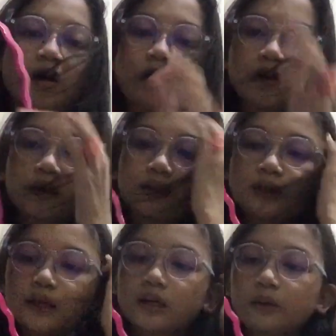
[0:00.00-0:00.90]
on it
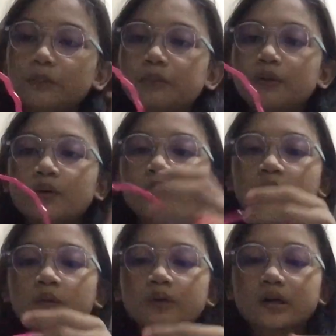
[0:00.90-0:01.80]
like a
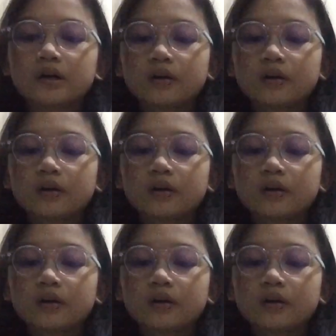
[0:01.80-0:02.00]
bow or